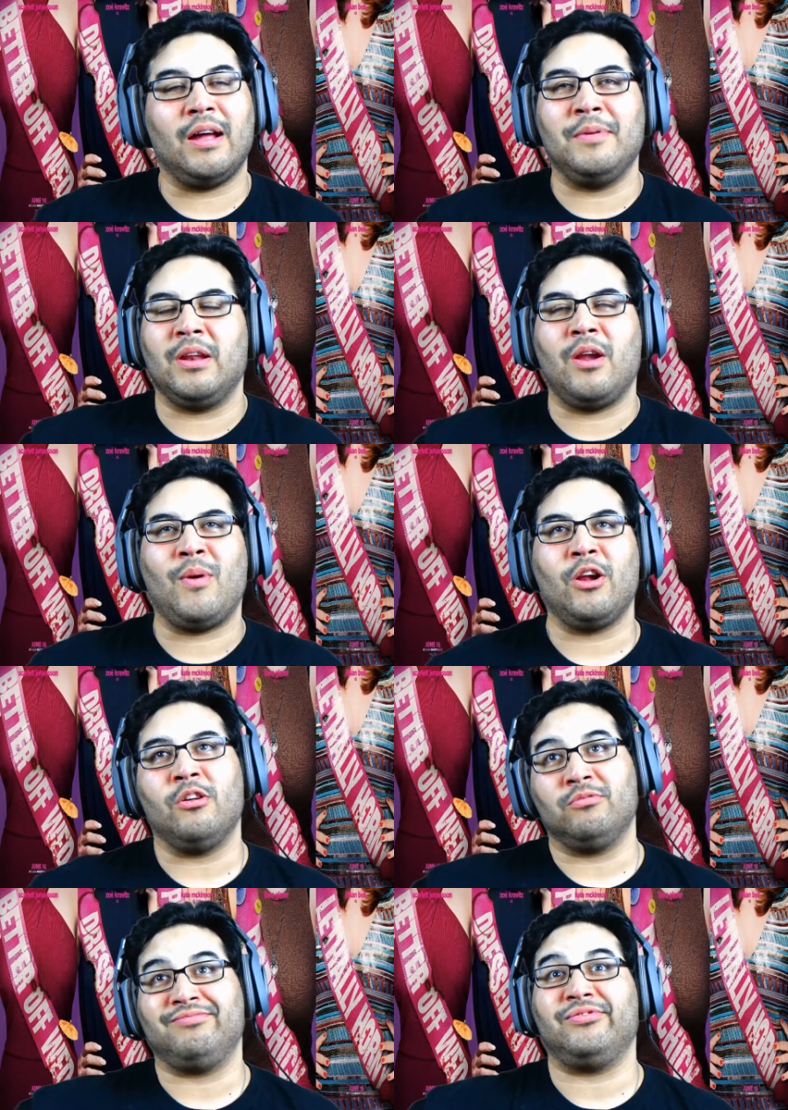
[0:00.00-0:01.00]
I mean, not a while
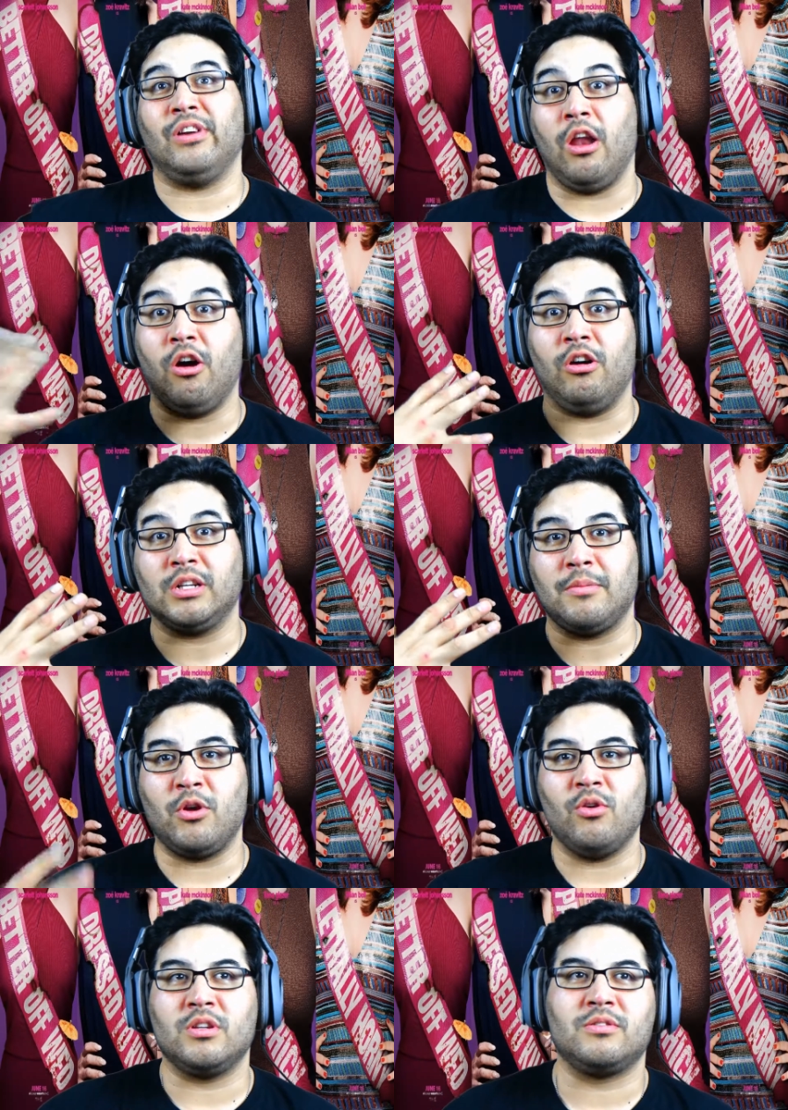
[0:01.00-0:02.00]
ago. It's a long time
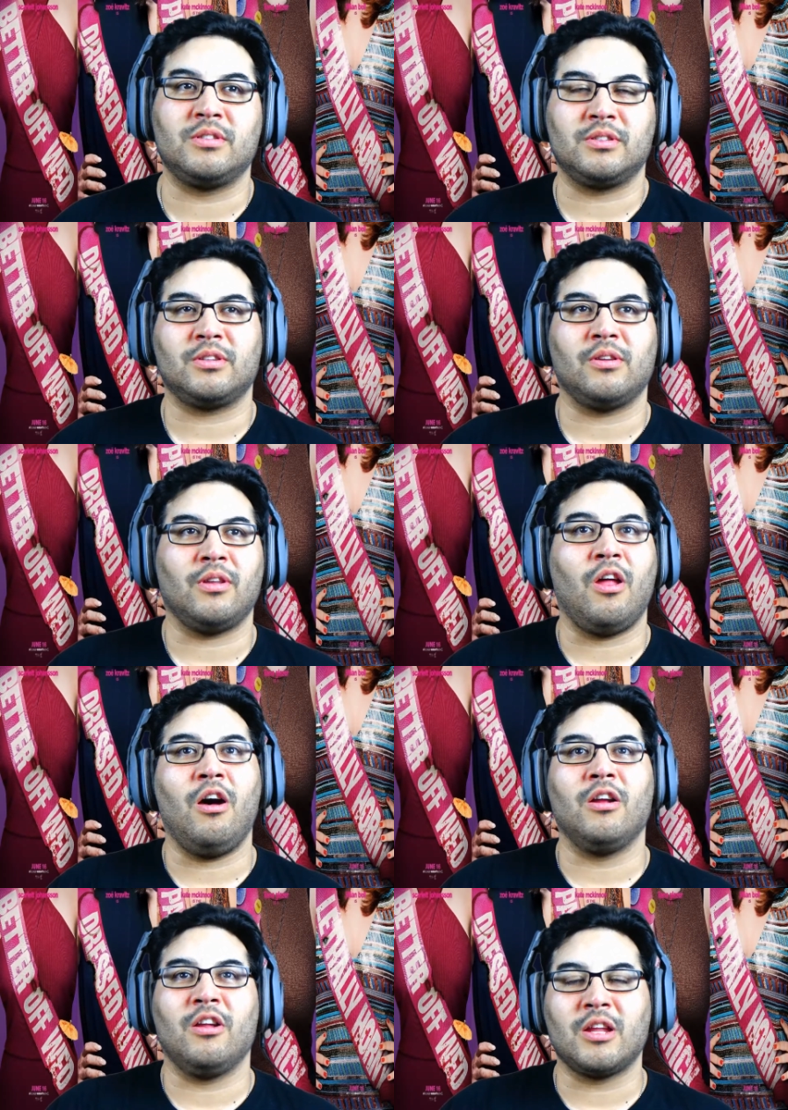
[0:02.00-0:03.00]
ago. It's a
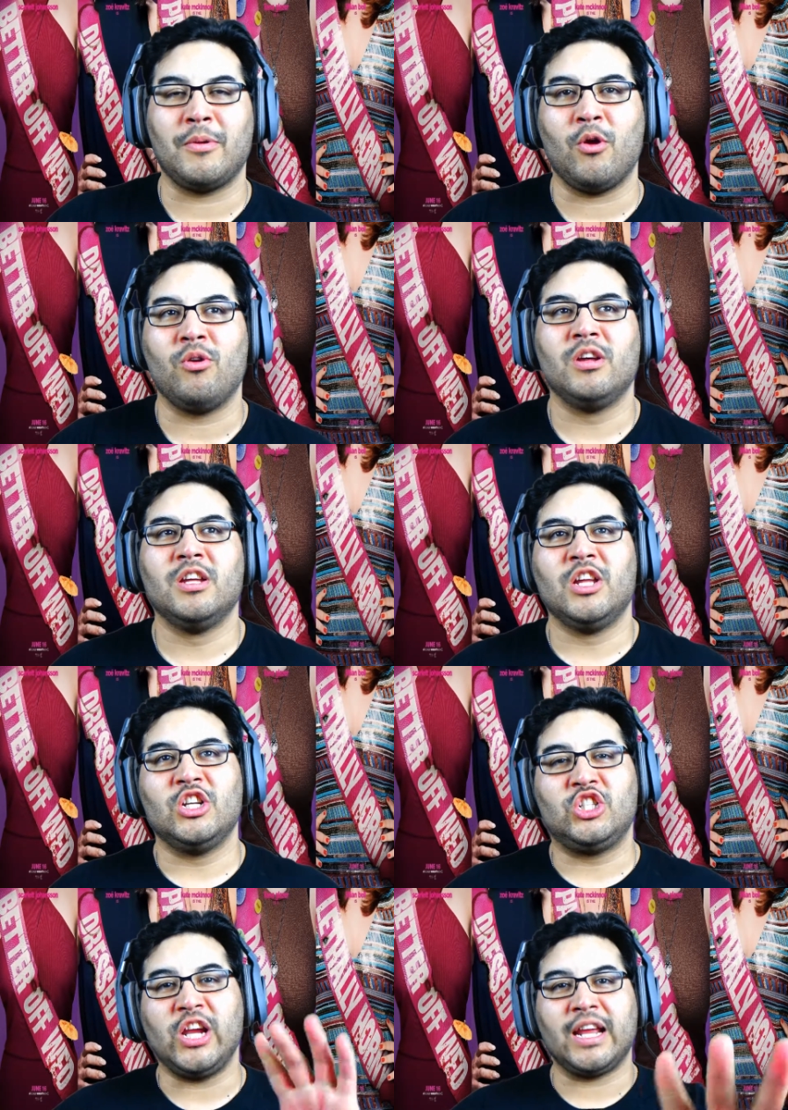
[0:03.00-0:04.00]
long, long time ago.
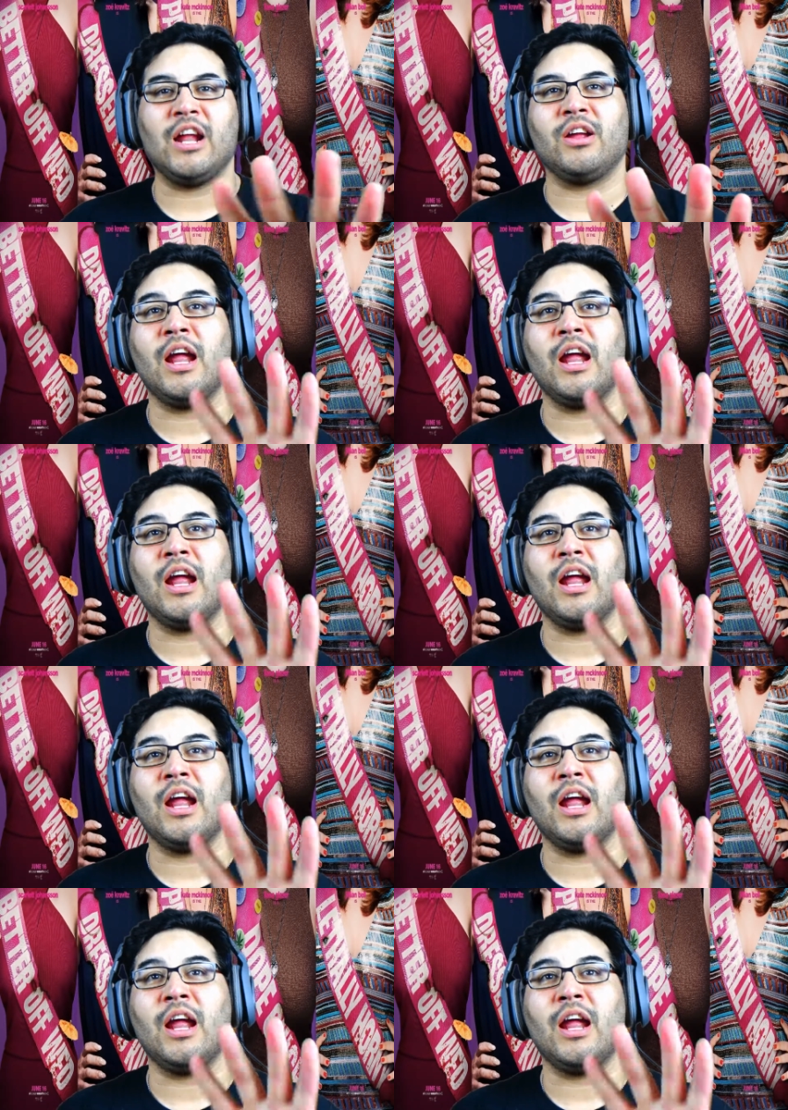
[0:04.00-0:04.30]
Check it out.